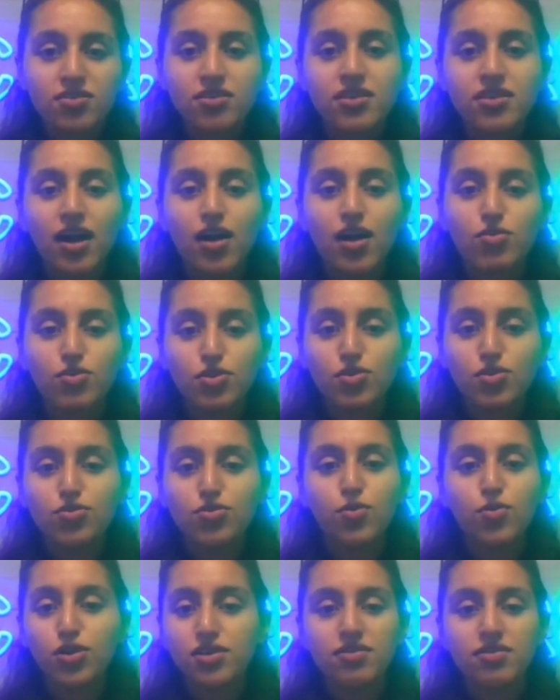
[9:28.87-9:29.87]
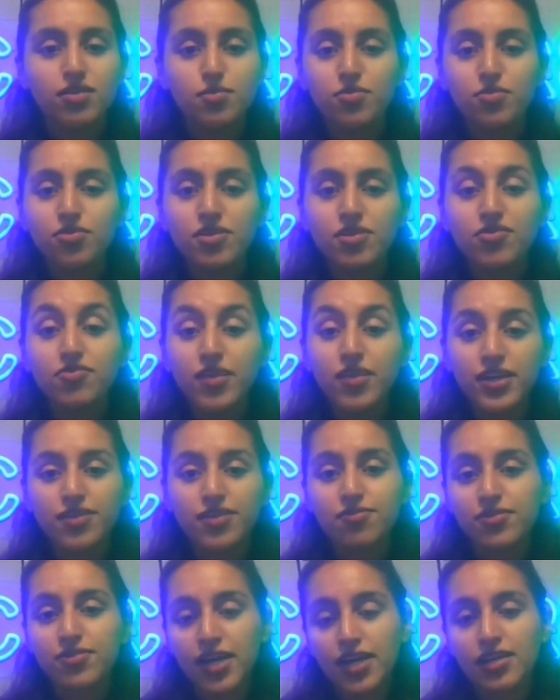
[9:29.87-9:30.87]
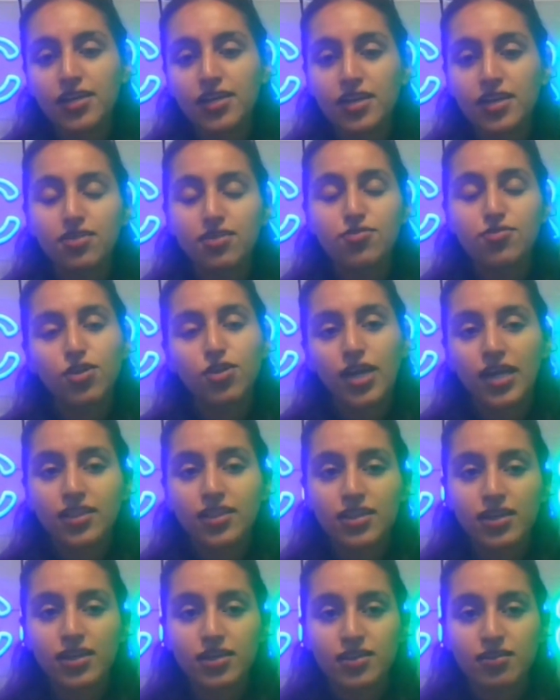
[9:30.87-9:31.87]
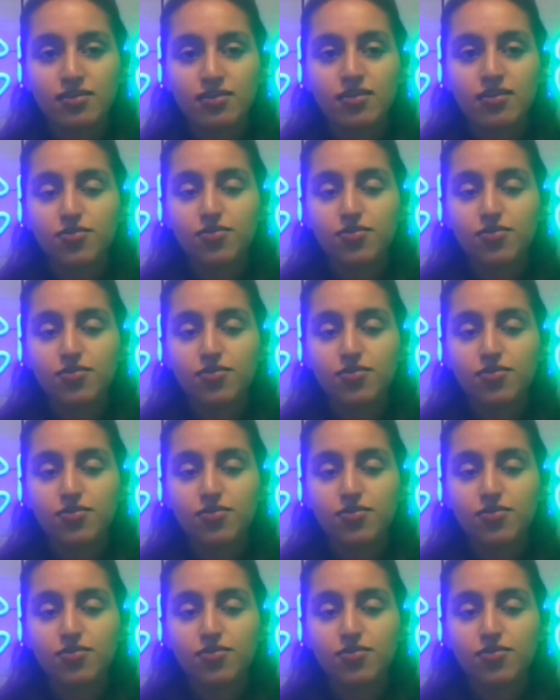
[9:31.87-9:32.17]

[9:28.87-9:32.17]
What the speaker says: that what are some of the effective techniques for gathering this